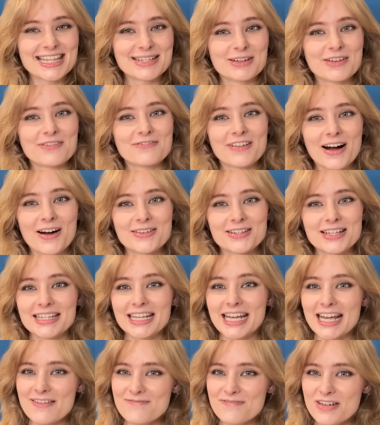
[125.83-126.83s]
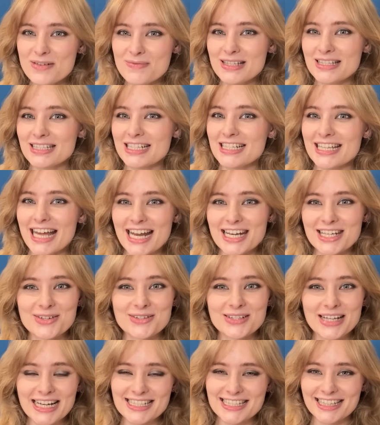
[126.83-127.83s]
that were found in the infamous Nintendo
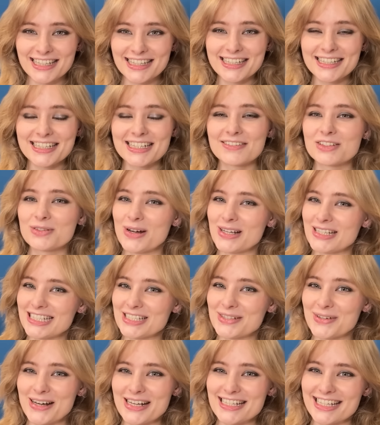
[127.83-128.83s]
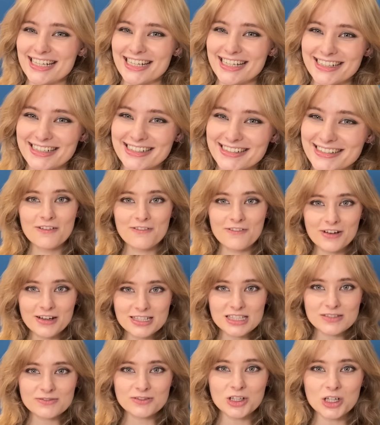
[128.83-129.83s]
data leak of 2020. First
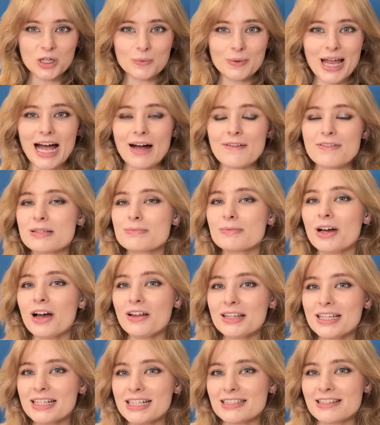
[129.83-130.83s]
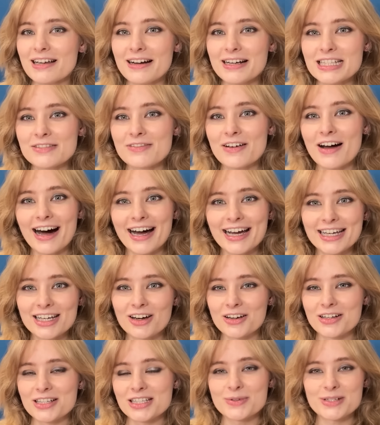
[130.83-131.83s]
of all, we have some early designs for
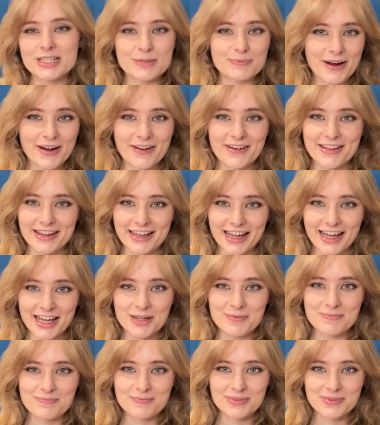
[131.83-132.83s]
icons which appear in the game.